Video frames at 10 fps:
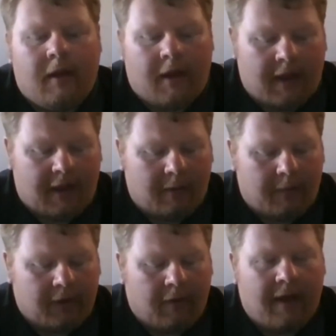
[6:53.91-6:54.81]
and
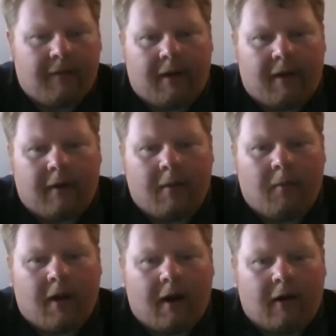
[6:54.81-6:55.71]
we don't have that red
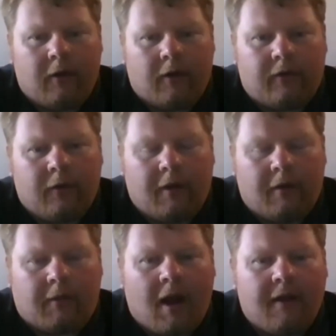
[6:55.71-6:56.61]
wire hooked to a
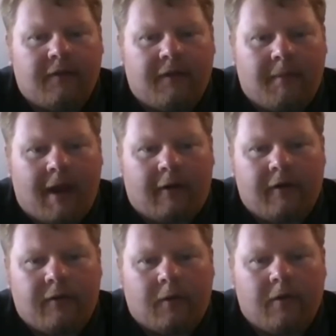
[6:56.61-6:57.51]
constant battery
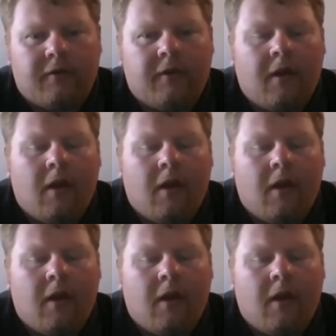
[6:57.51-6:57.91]
source,